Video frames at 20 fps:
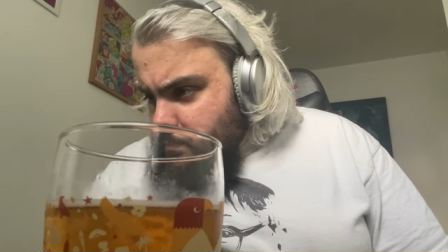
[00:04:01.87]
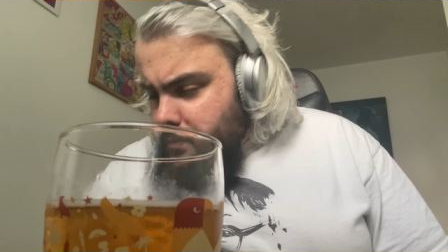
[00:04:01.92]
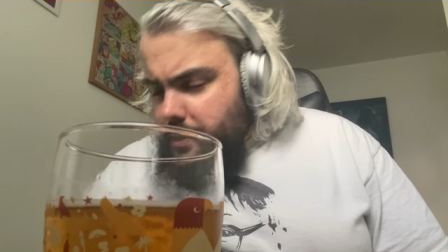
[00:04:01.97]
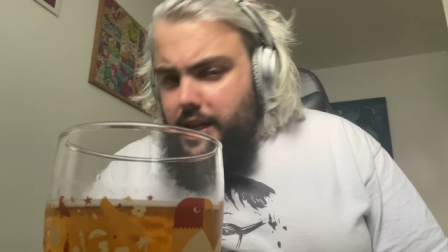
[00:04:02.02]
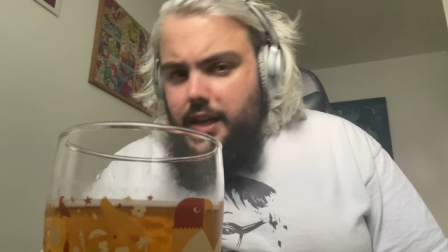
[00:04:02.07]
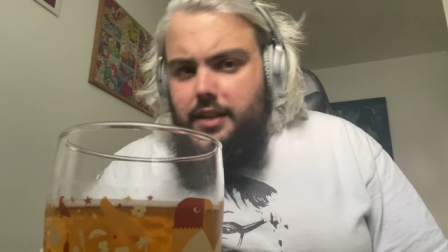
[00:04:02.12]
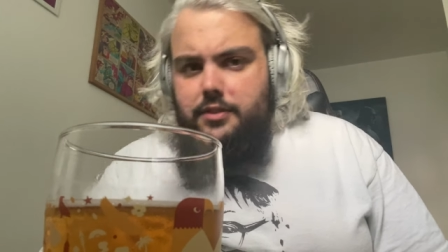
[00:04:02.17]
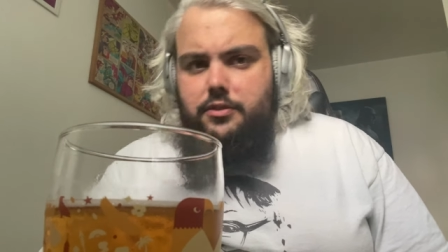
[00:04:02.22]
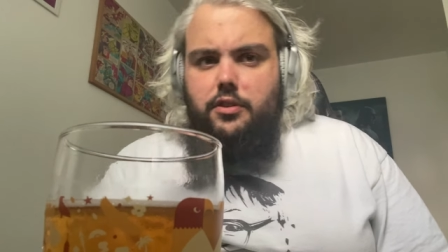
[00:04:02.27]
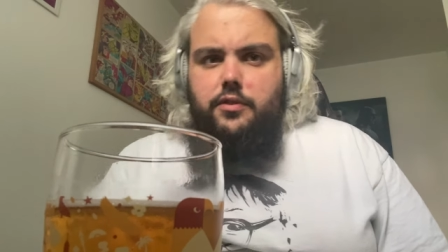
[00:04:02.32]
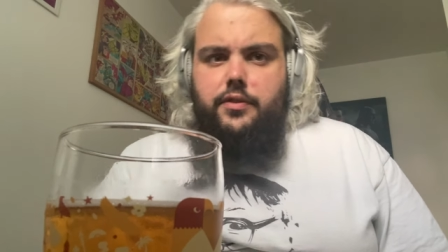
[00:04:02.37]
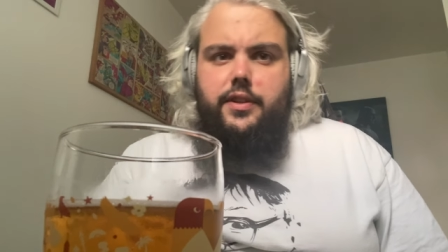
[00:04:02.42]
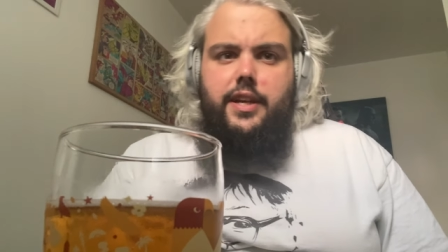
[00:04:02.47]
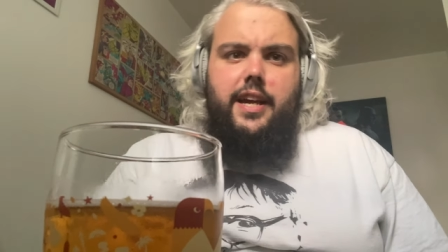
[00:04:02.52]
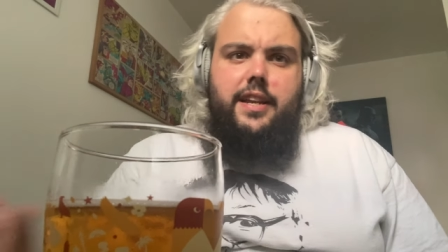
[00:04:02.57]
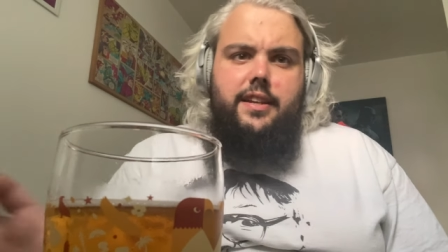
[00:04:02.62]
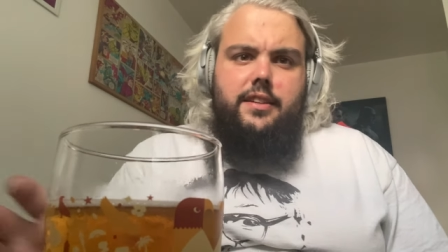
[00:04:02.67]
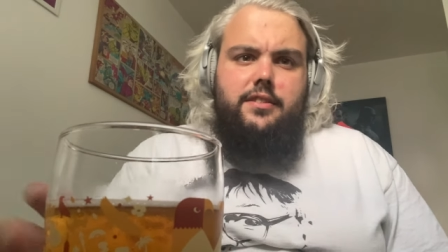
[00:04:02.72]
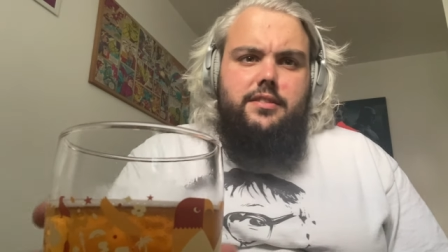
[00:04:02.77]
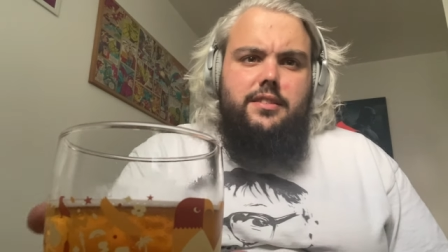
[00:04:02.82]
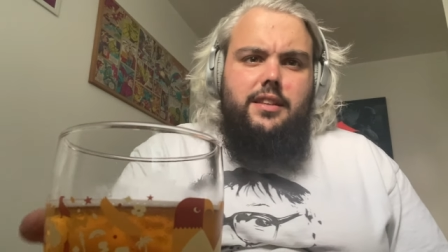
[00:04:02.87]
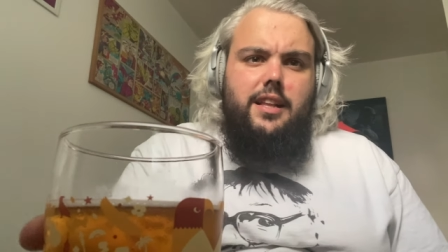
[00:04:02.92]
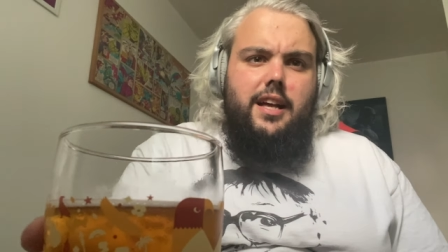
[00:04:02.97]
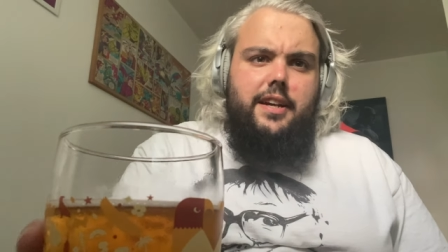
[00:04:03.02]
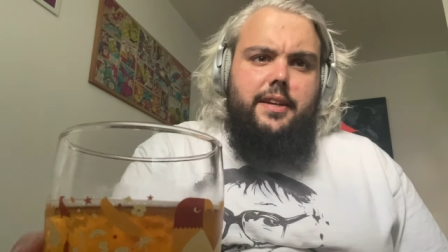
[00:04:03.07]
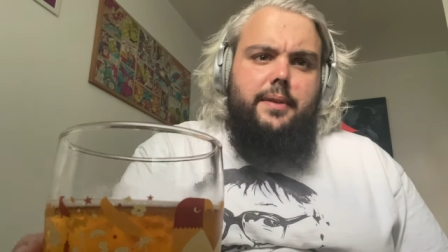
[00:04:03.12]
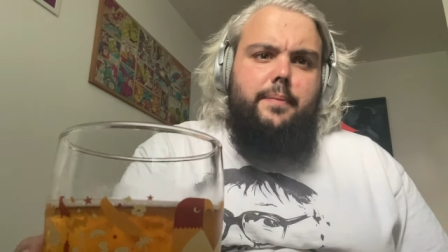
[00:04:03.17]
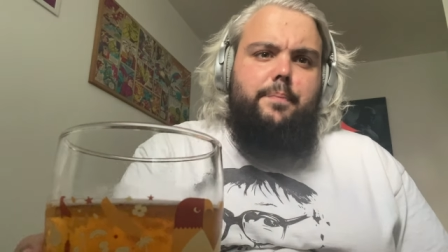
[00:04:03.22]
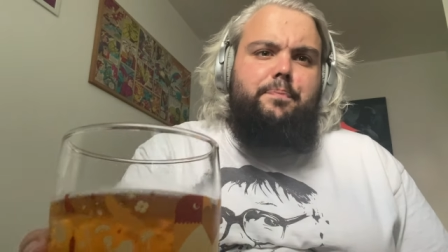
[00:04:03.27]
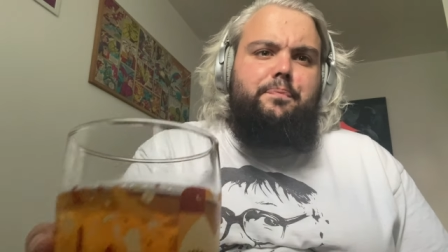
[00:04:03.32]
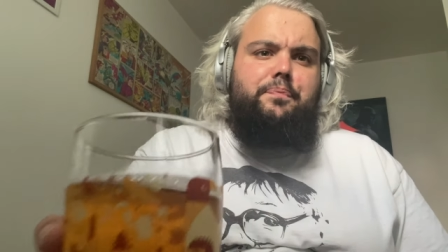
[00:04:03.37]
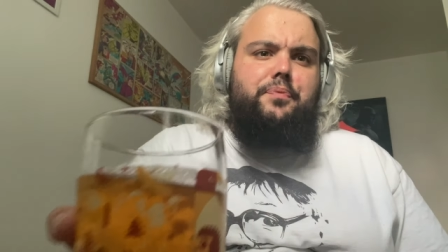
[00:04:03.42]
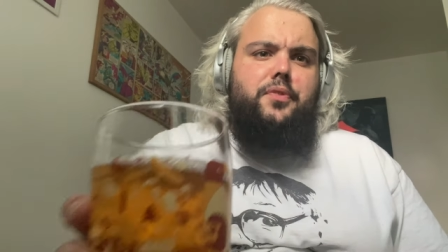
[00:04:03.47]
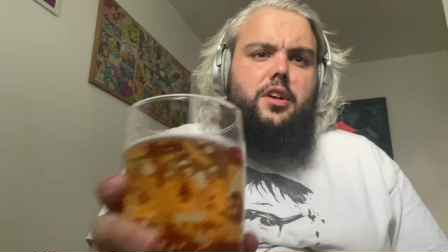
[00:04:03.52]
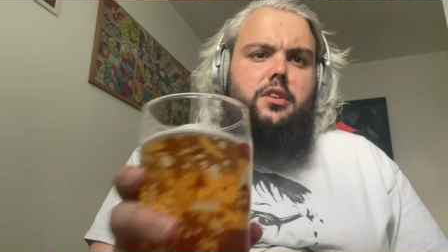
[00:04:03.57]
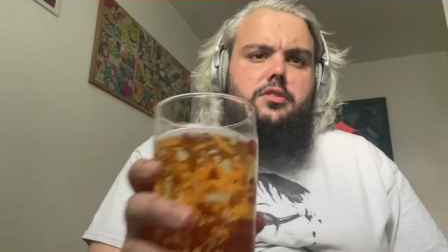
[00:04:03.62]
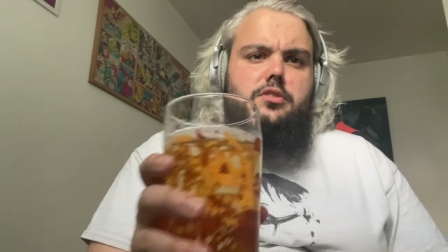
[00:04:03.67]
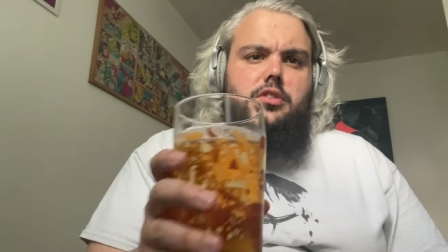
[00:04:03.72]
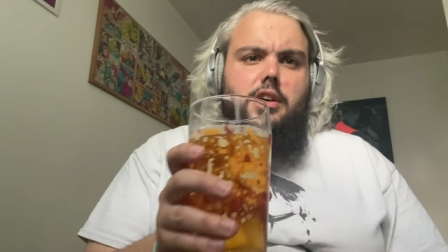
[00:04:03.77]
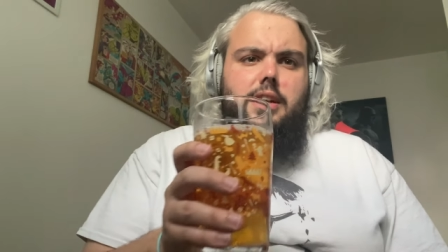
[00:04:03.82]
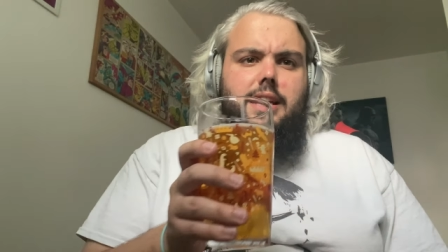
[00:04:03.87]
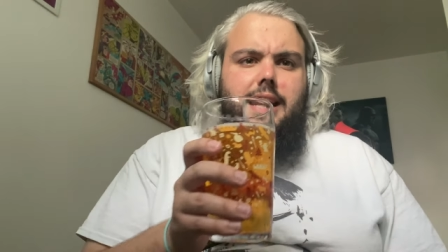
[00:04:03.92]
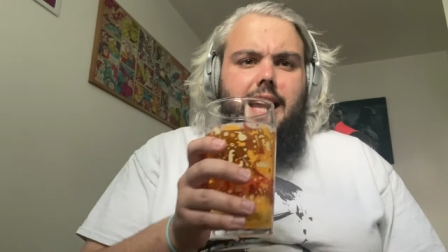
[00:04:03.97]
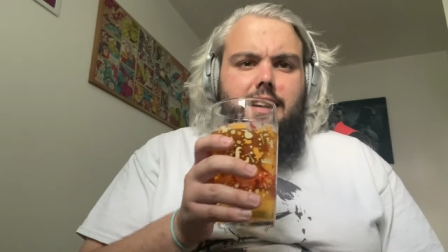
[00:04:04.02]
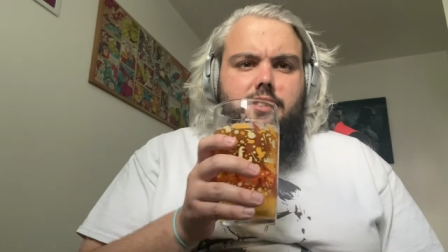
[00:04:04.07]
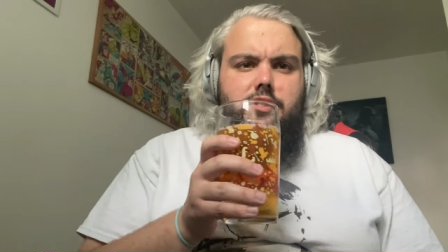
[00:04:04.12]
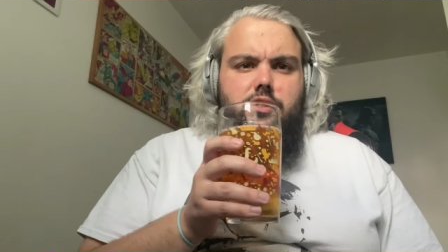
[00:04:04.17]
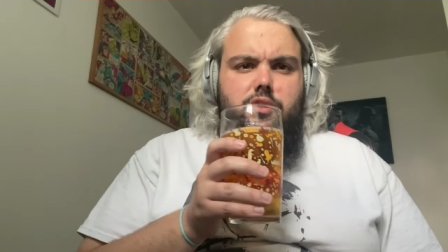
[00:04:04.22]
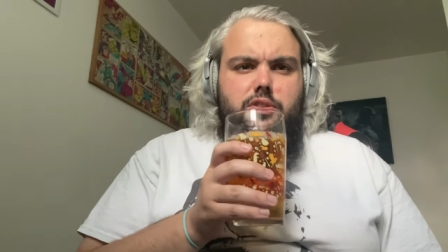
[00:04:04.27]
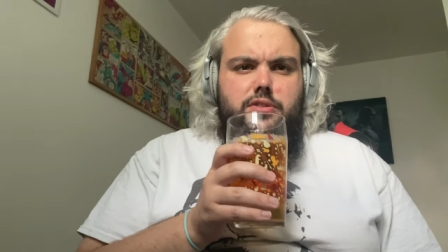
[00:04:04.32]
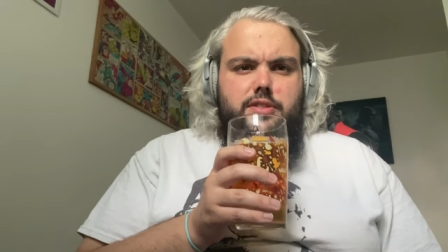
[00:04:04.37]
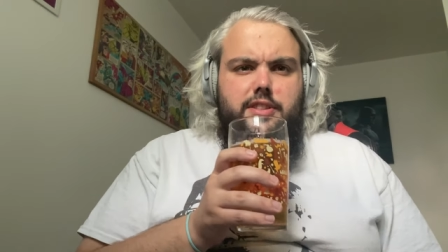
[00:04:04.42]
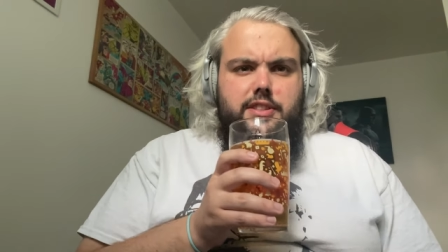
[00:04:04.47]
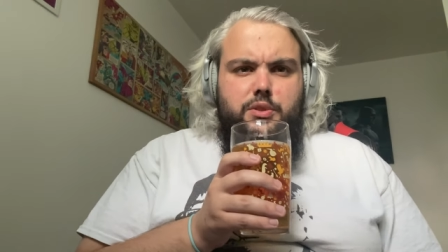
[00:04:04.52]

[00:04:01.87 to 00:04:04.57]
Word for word: Yeah, sort of getting a slight sort of lactosey